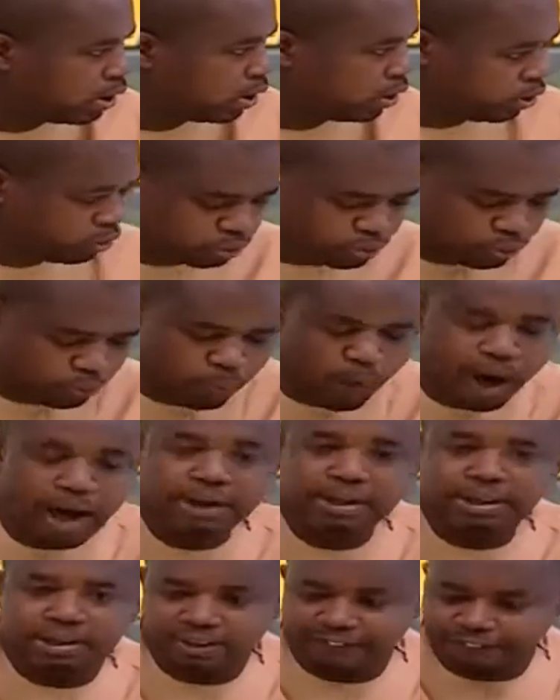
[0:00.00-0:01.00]
to
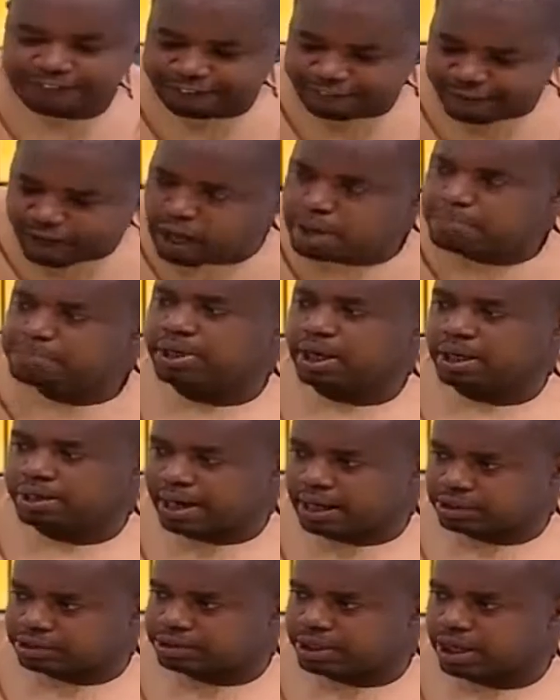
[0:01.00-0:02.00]
one, defame the
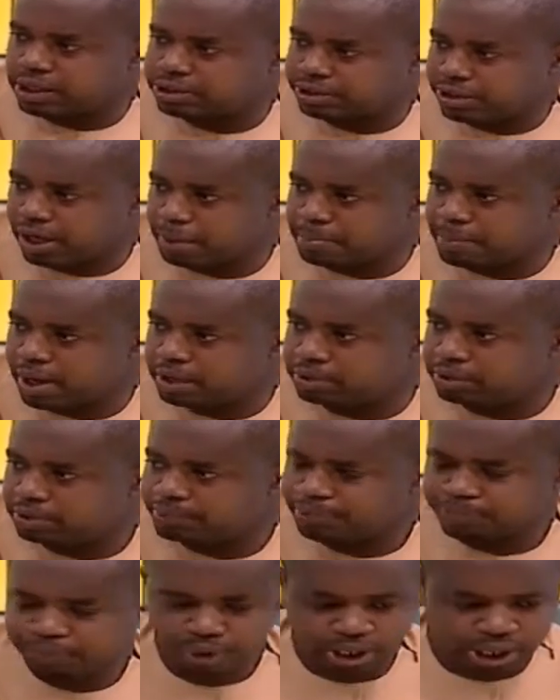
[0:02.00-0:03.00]
national chairman,
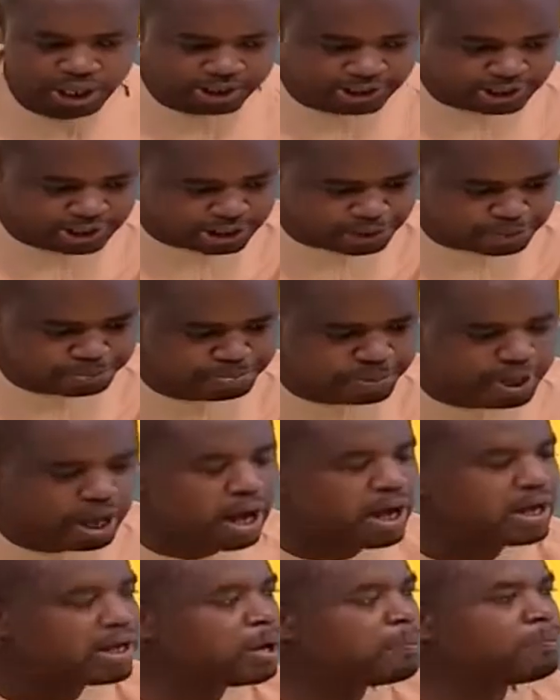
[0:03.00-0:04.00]

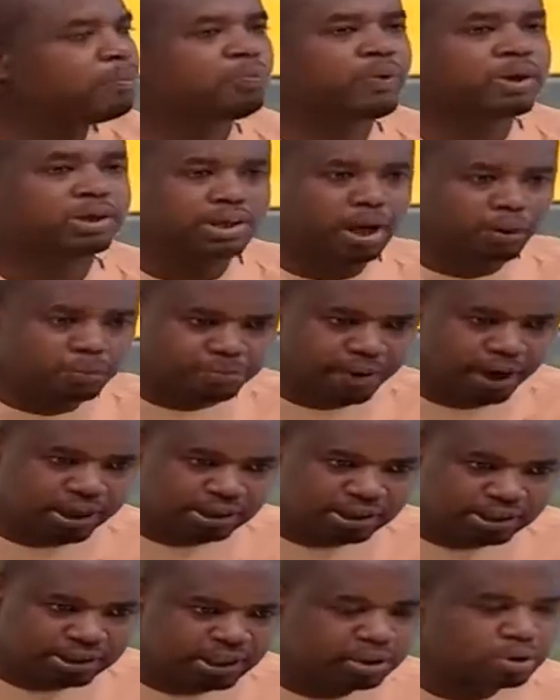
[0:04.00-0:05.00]
smear him with a
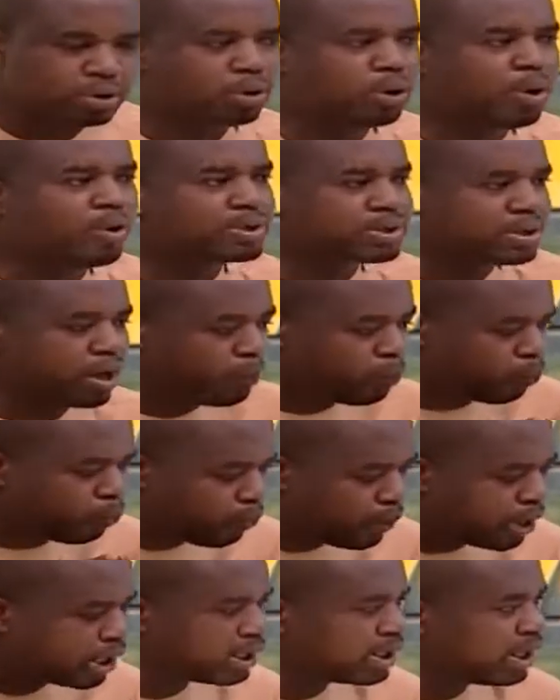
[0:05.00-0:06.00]
ridiculous and
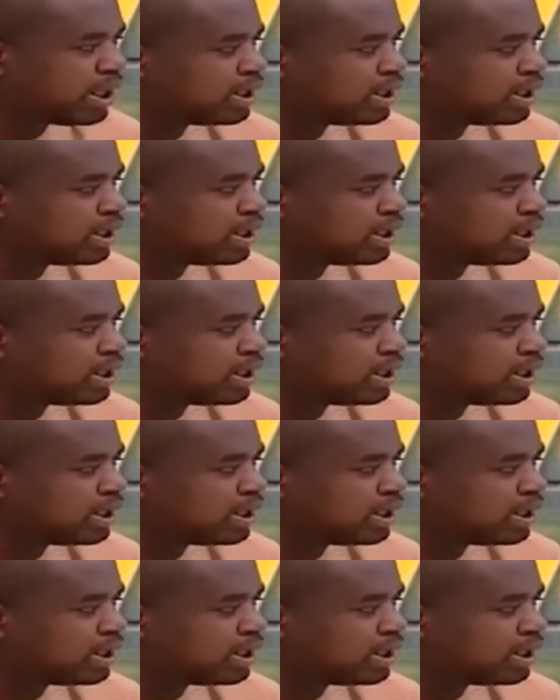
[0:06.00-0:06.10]
wicked